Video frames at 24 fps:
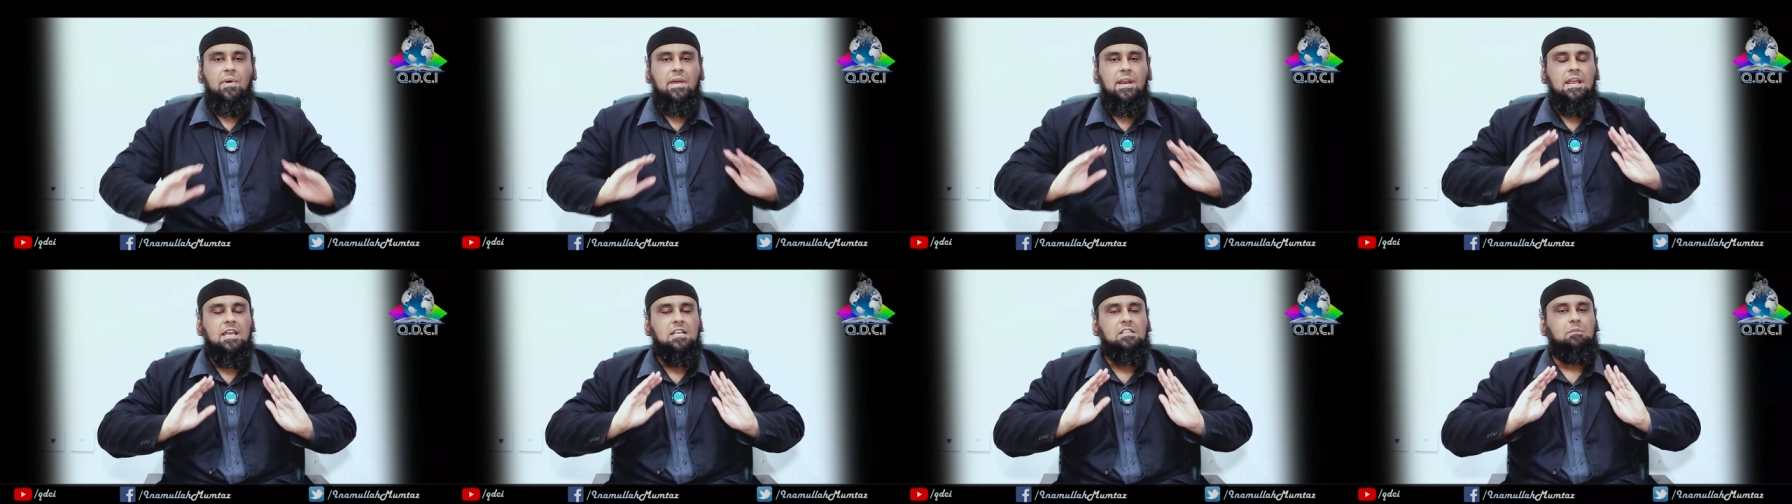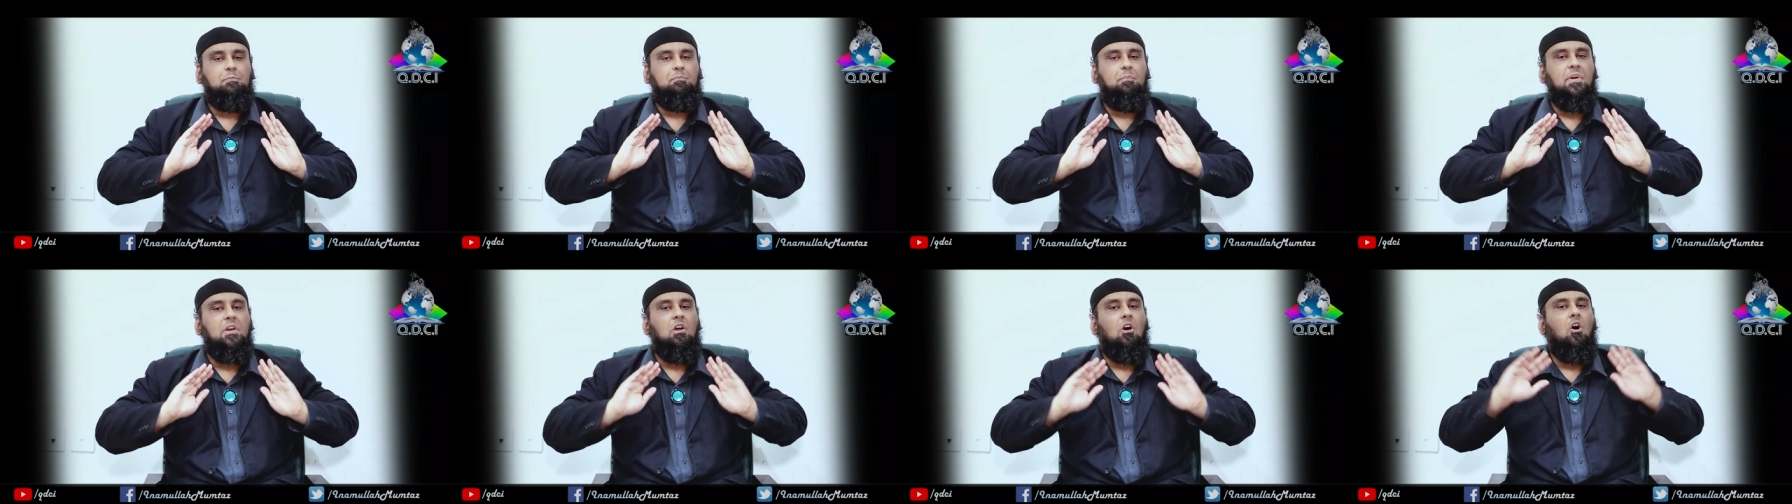When He
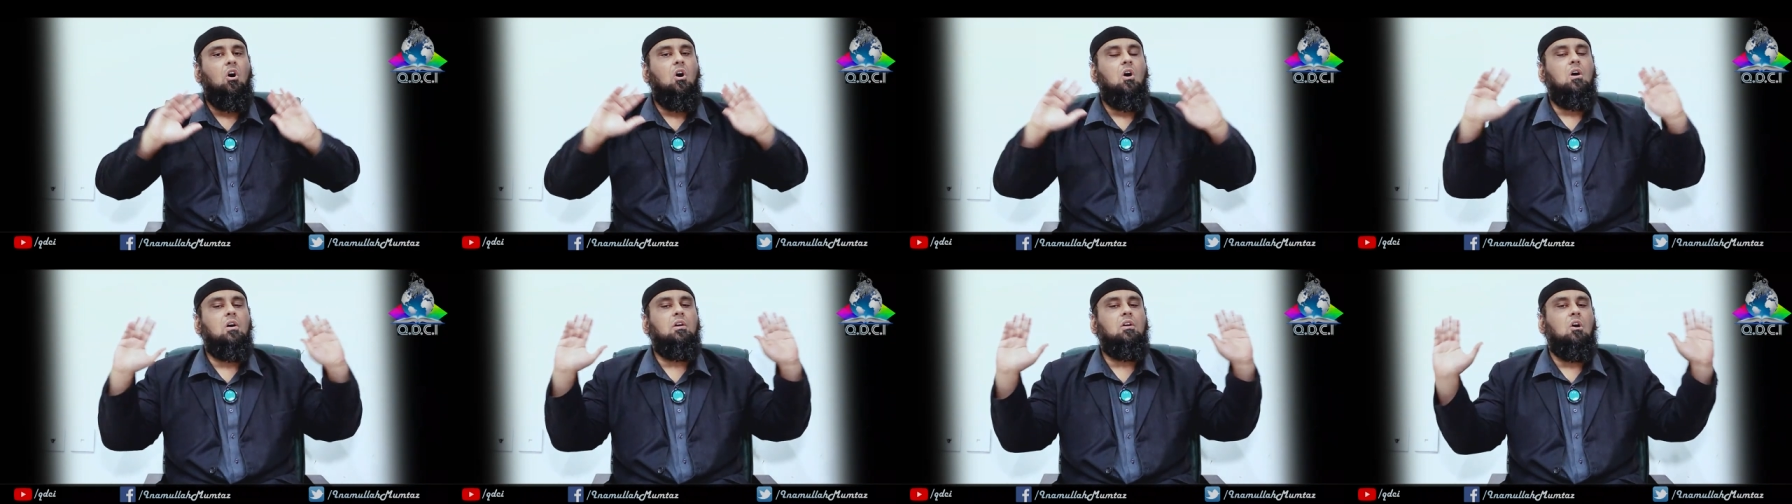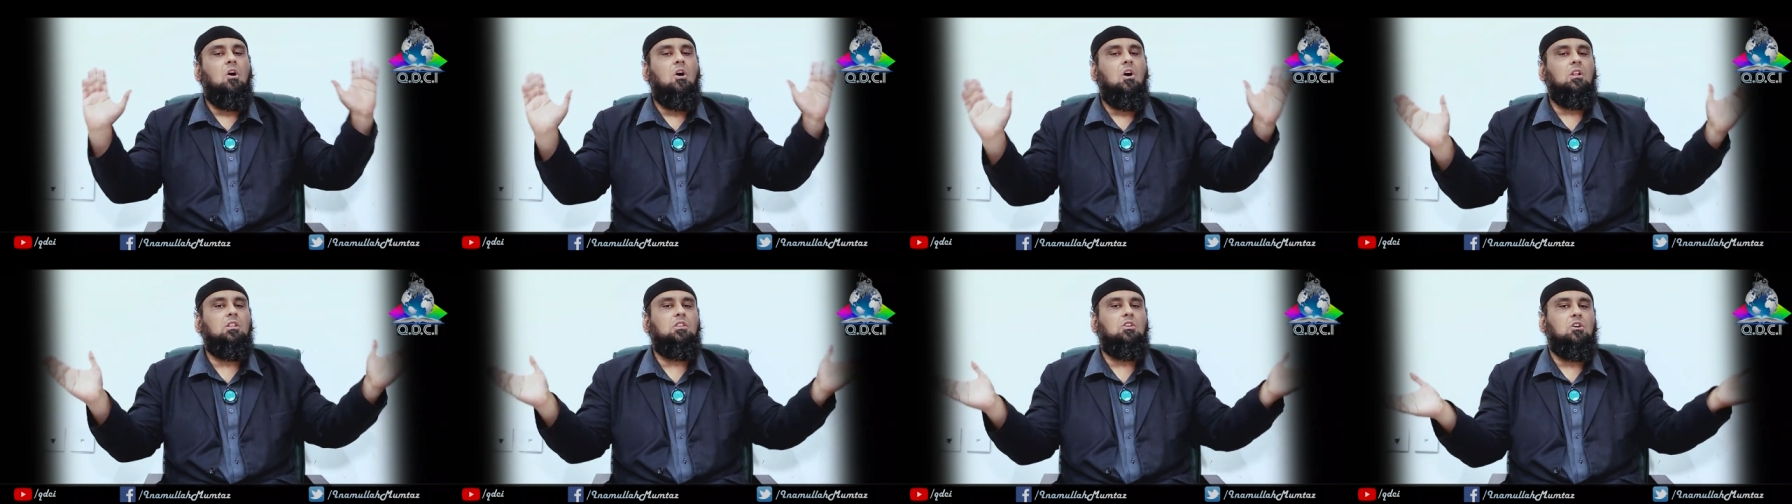is beyond
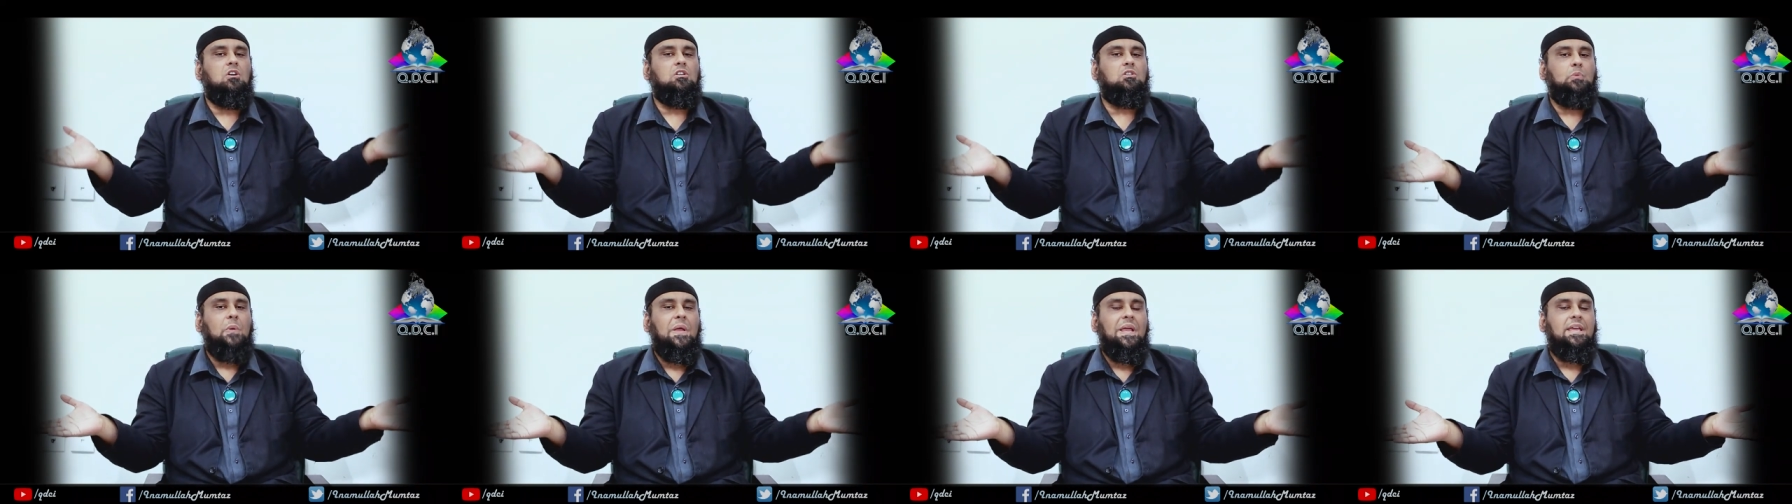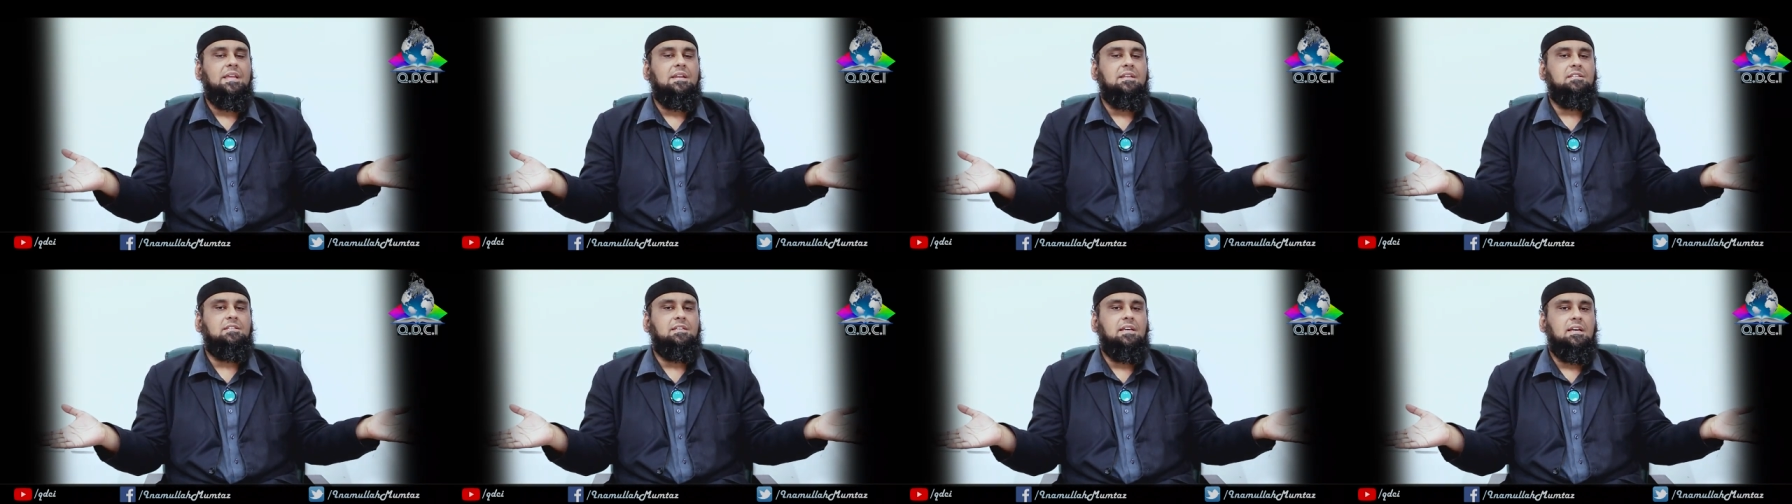all those
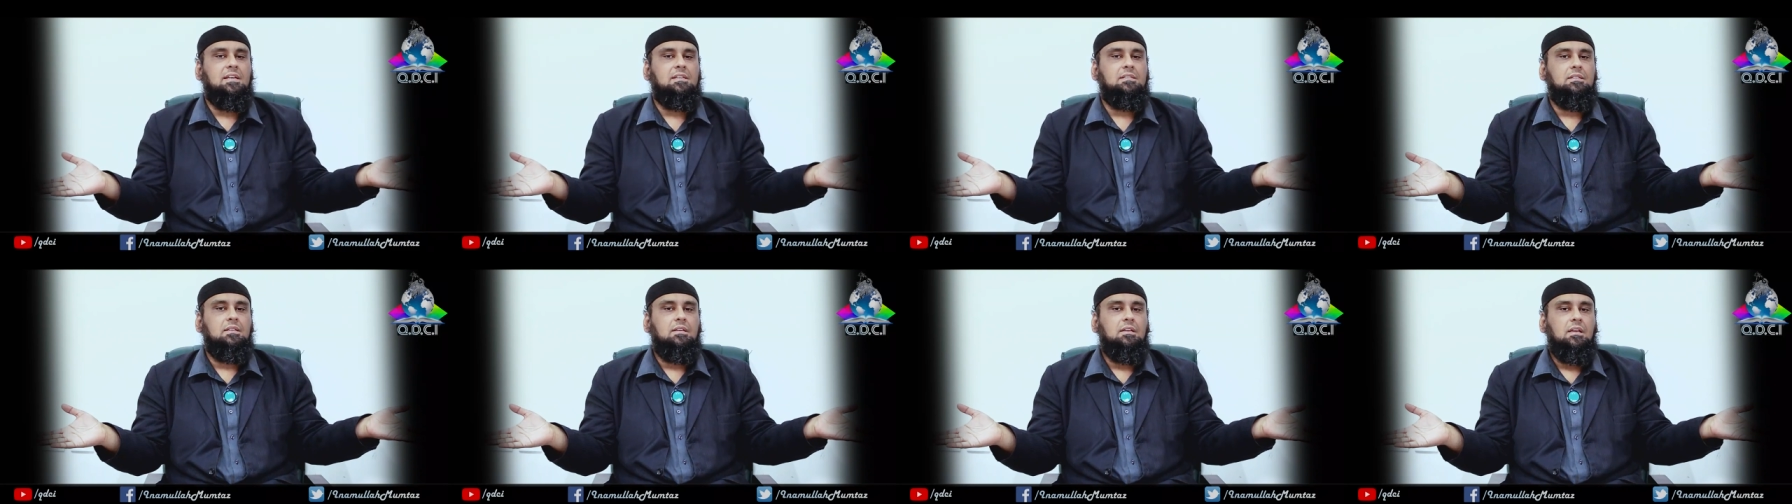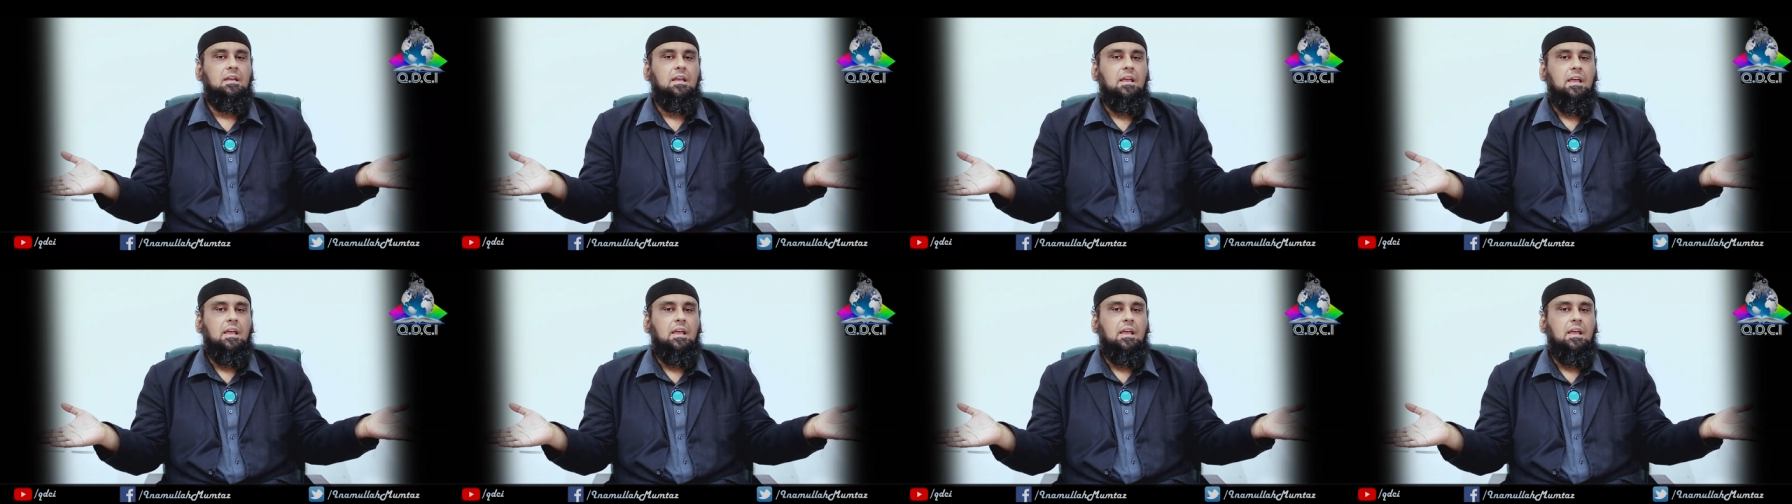weaknesses,